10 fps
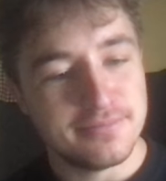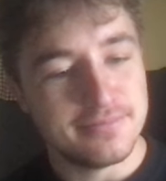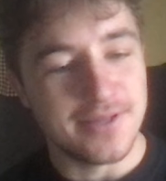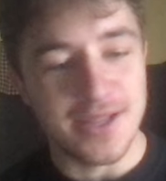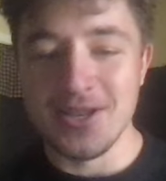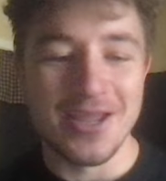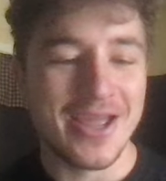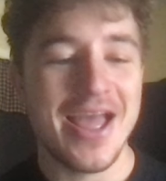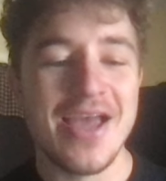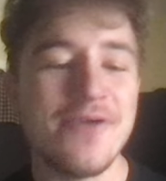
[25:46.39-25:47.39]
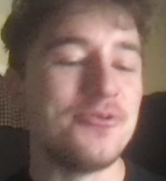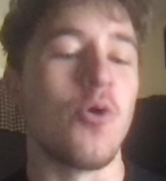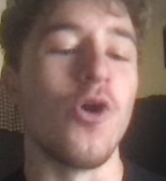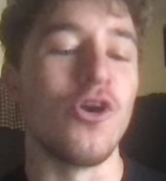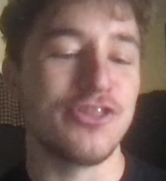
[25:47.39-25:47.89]
It was a
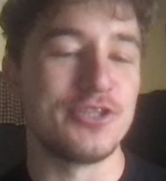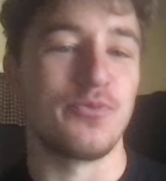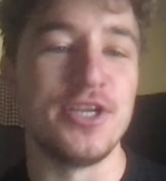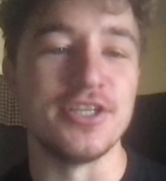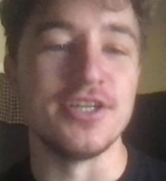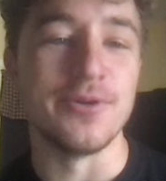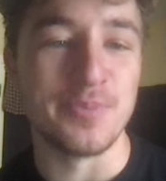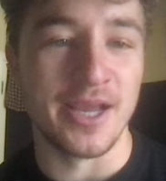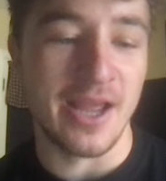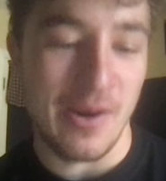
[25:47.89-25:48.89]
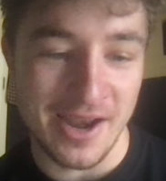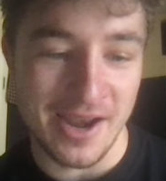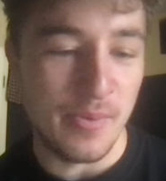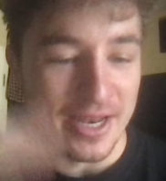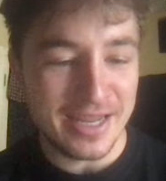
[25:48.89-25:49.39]
worthless reason to explain that right
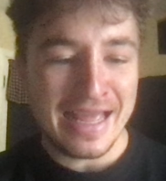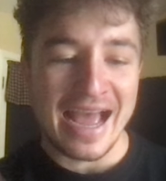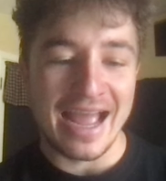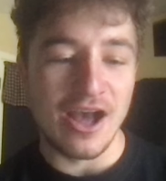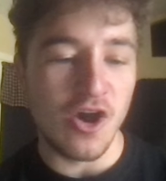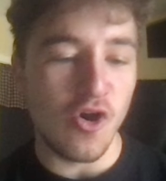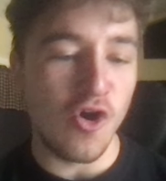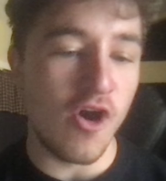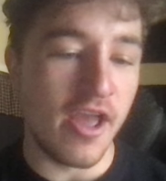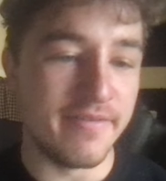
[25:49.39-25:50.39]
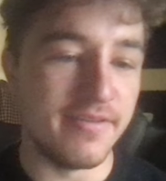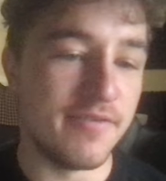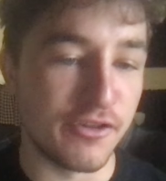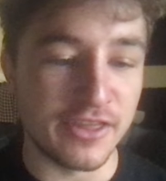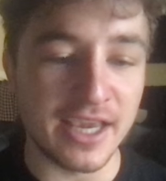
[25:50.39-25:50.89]
now. But if
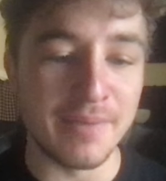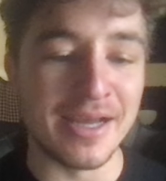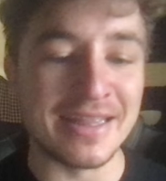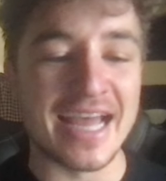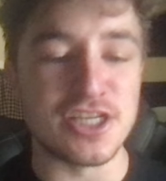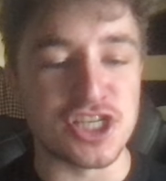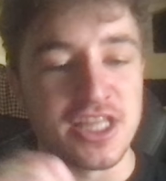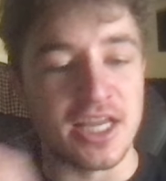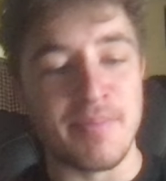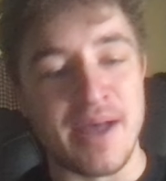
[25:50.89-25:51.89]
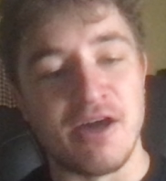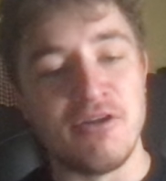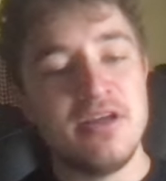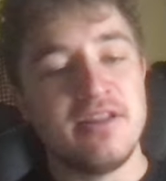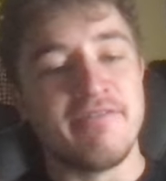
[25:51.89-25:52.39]
you're thinking about that, just think
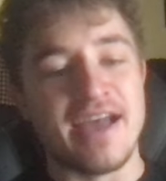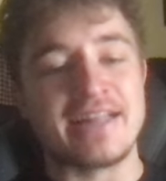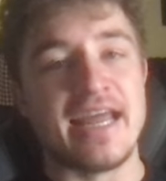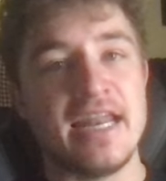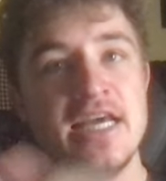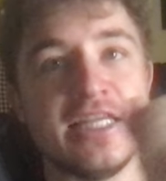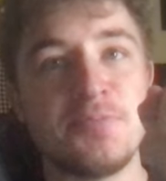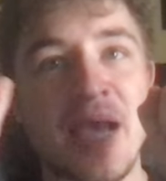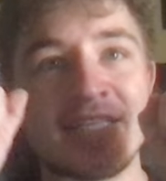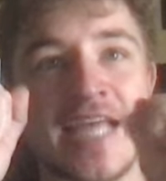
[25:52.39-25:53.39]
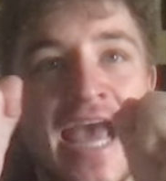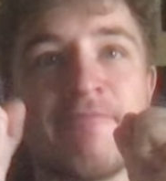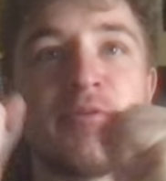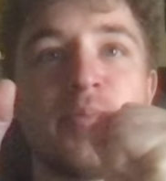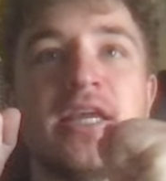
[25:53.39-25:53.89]
about the fact that these paths
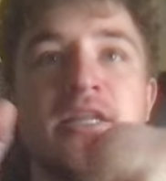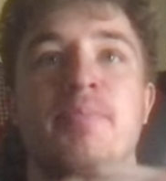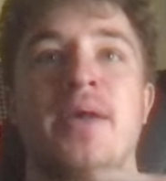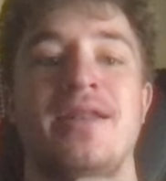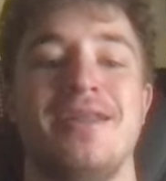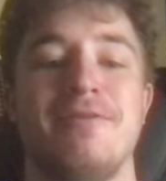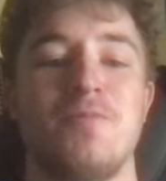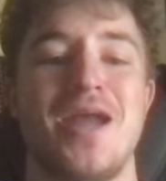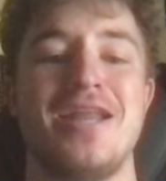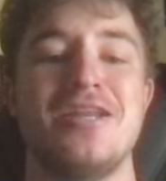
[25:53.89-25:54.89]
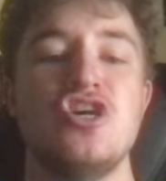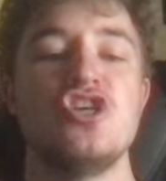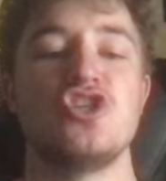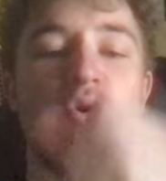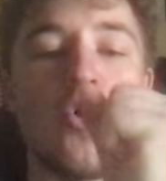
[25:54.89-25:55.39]
have to be independent, right?
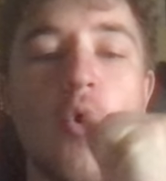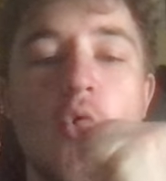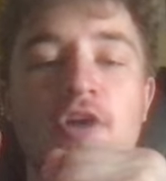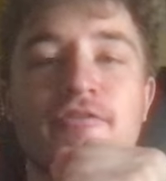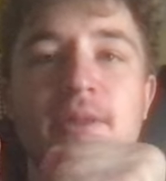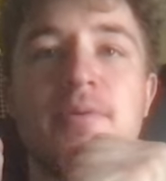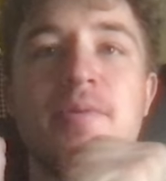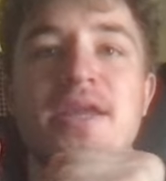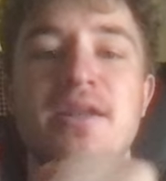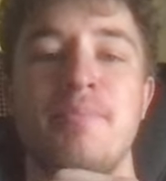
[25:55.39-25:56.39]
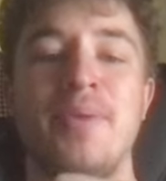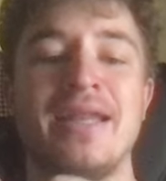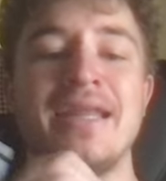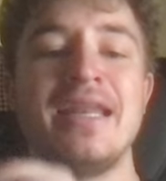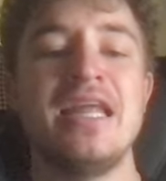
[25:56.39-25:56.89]
So in order for them to be
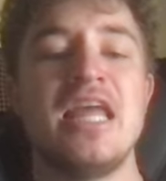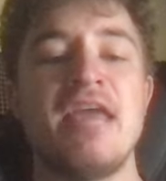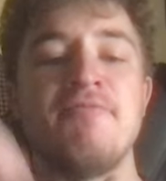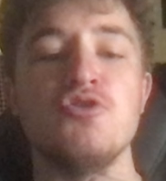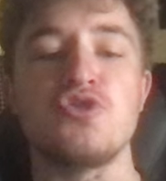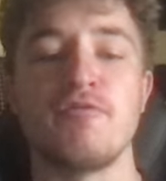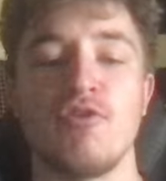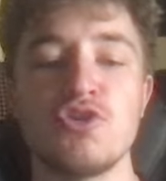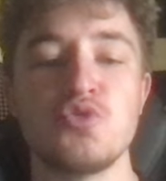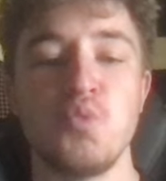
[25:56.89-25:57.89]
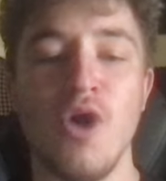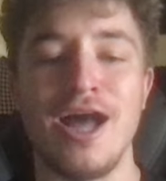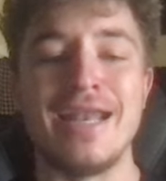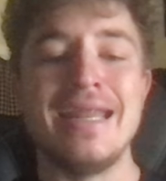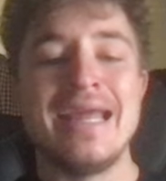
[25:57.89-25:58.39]
independent, if you traverse
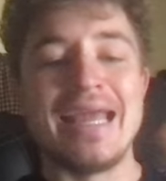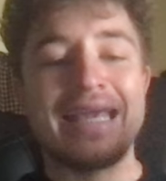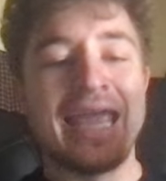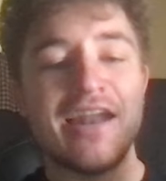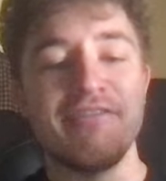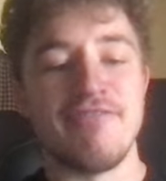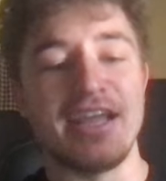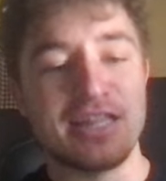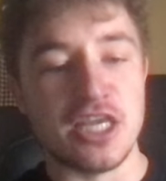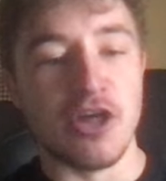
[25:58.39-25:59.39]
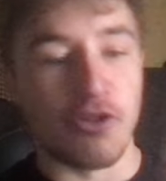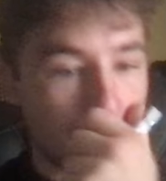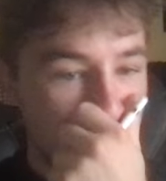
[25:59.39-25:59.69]
one, it can't affect the other,